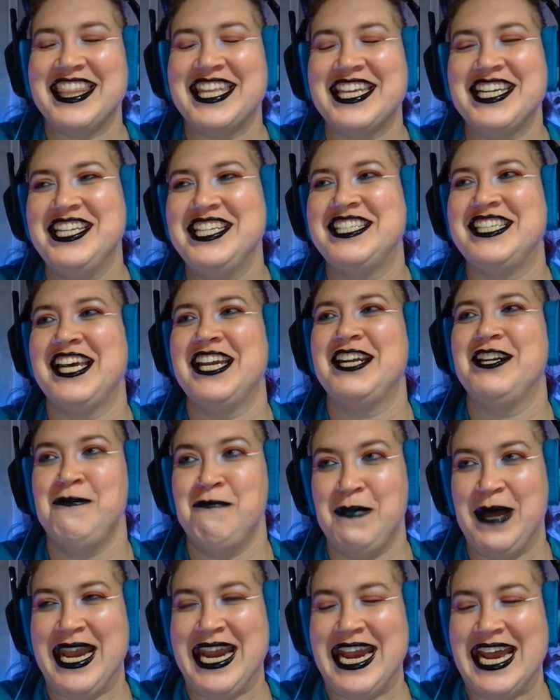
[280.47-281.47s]
Then she said
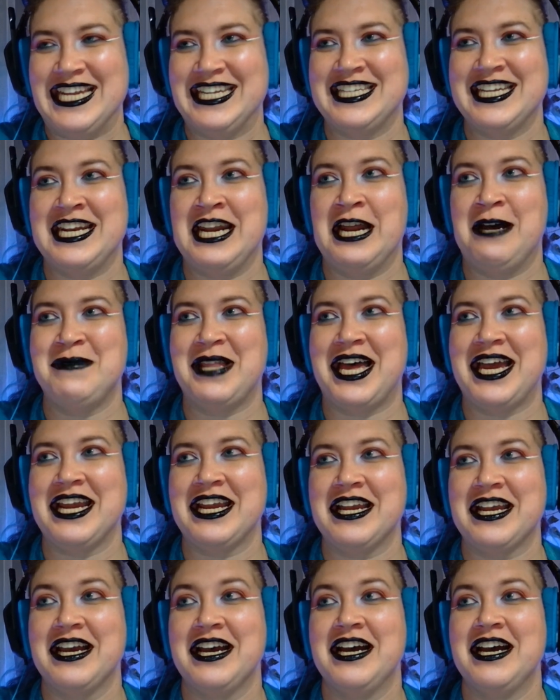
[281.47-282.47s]
minutes, and I'm
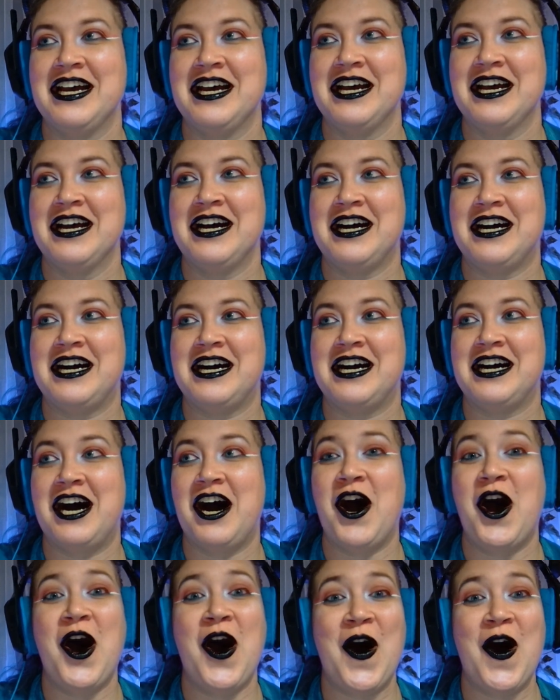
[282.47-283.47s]
like,
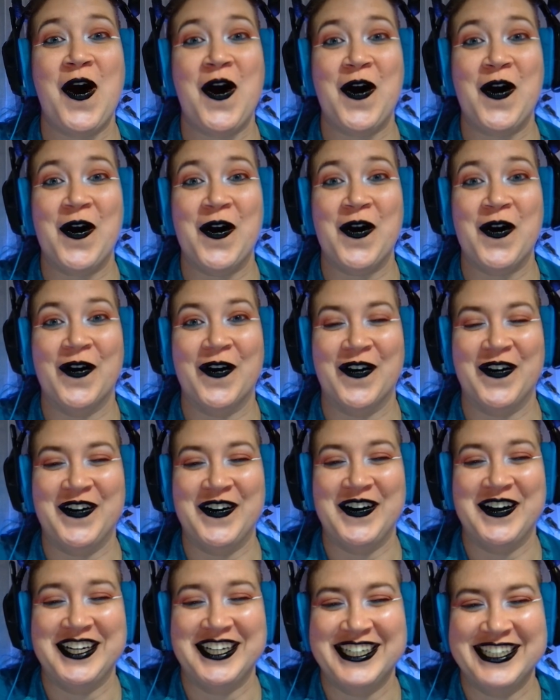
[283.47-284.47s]
oh,
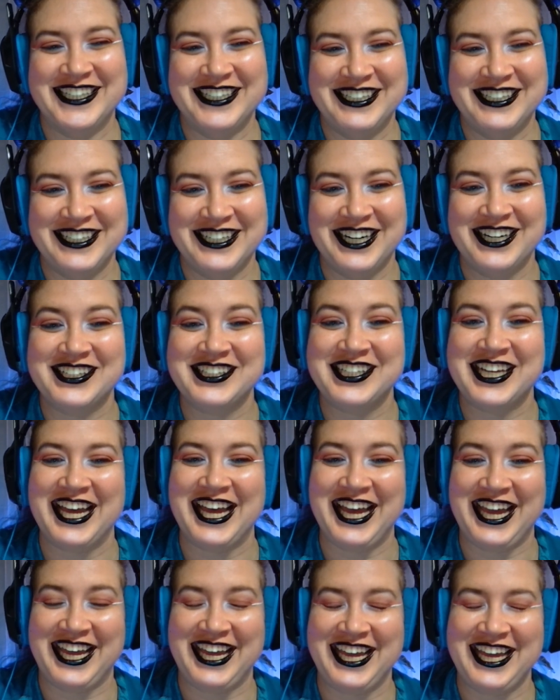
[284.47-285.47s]

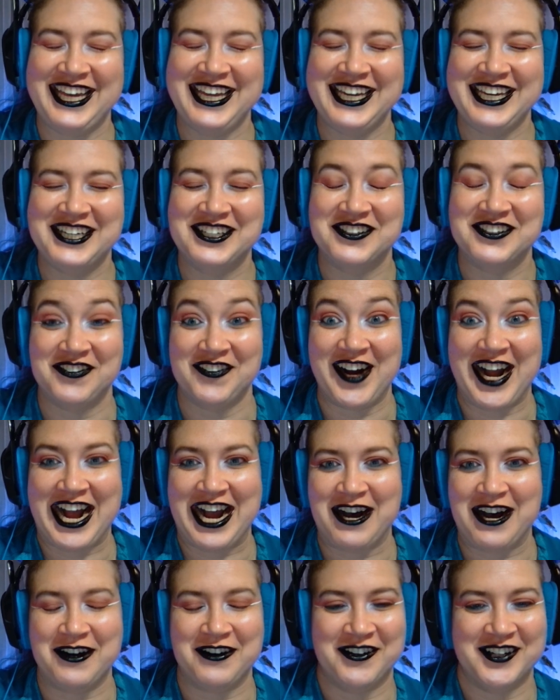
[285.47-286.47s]
okay,
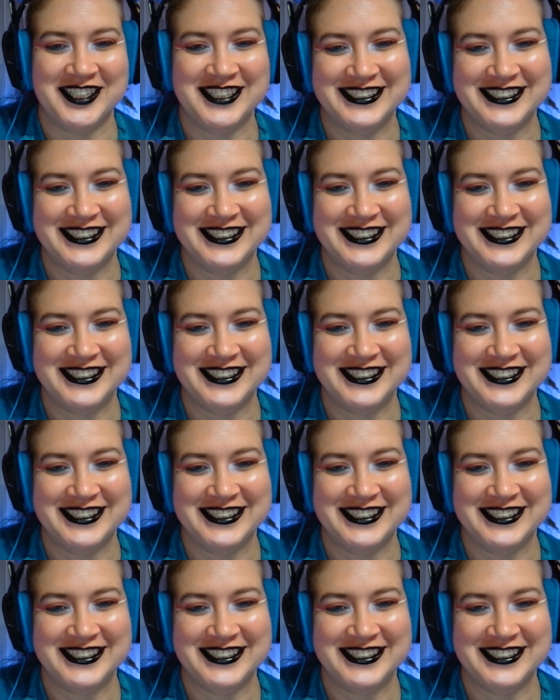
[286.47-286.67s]
wow.